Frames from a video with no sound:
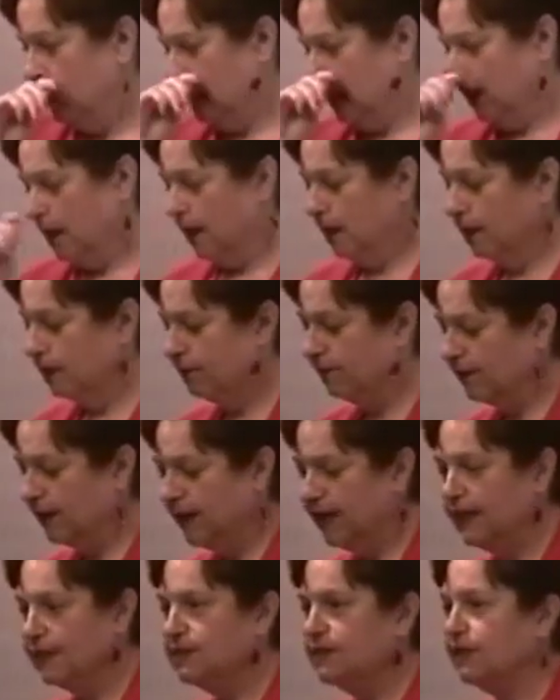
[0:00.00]
Uh, the
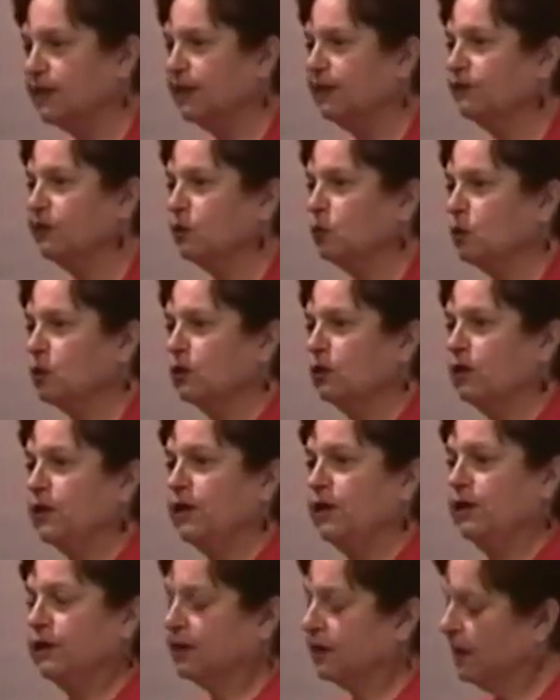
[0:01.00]
financing of it, we're looking
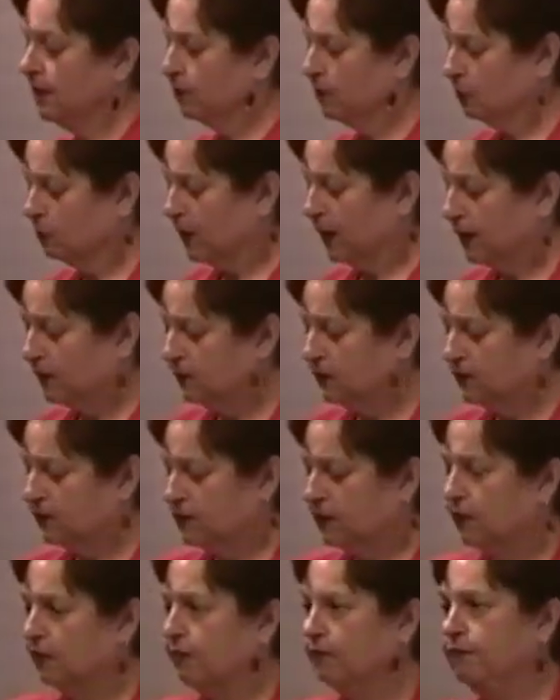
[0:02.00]
at a couple rounds
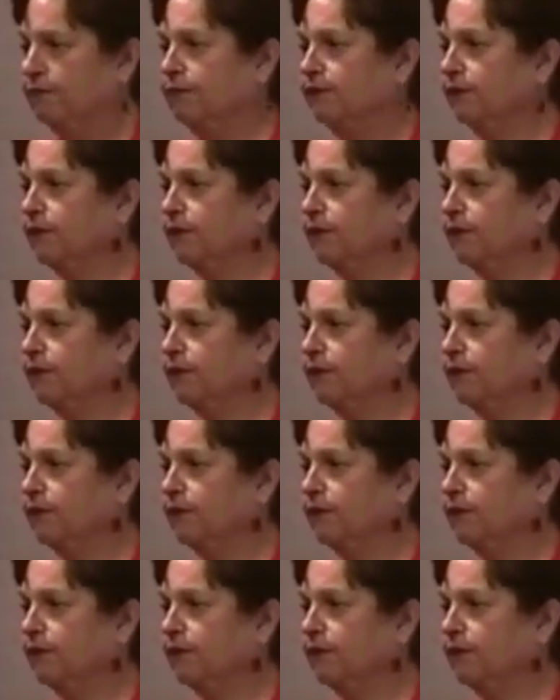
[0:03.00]
of,